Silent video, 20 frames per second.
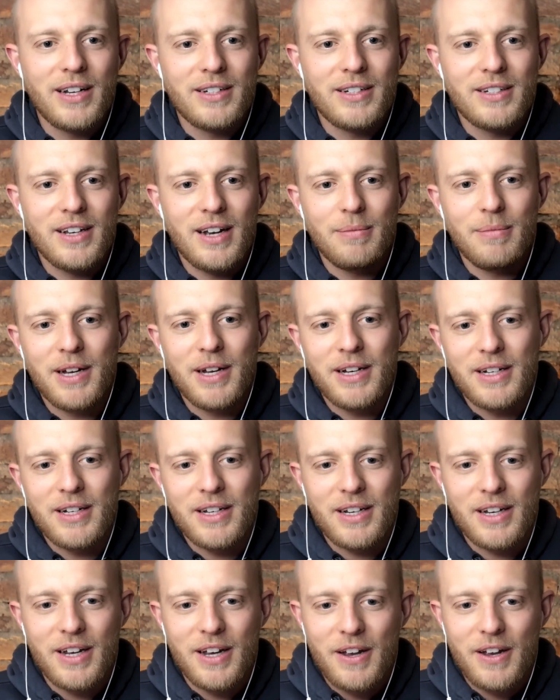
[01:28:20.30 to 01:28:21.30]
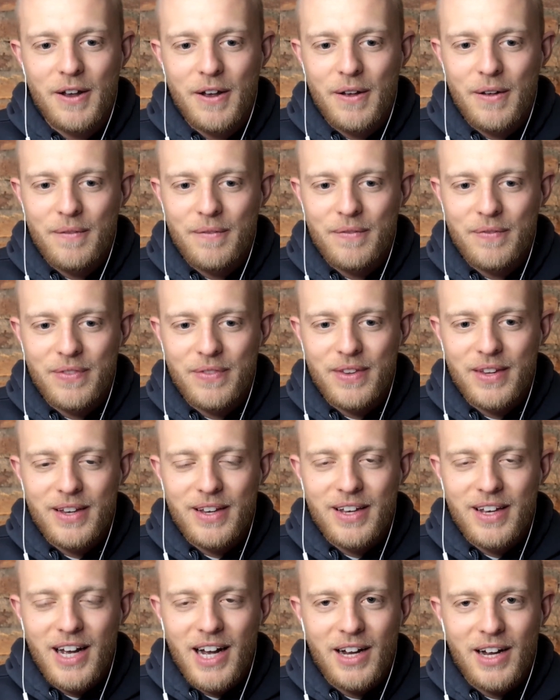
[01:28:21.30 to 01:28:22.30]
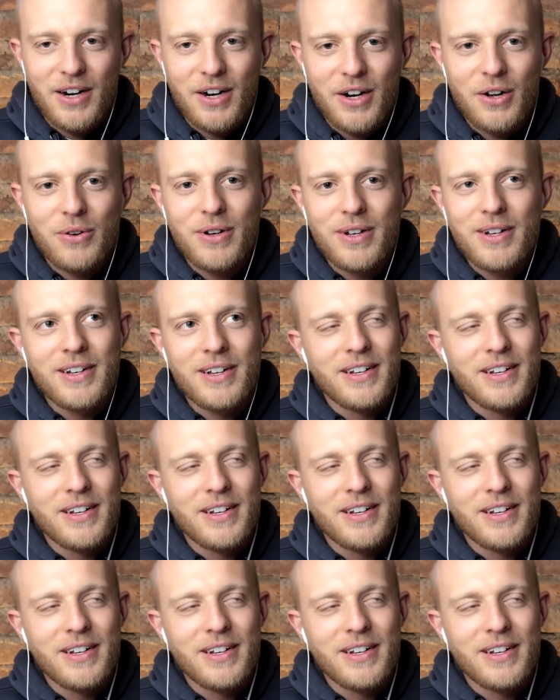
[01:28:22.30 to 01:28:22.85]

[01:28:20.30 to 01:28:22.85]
I'm like, I don't know,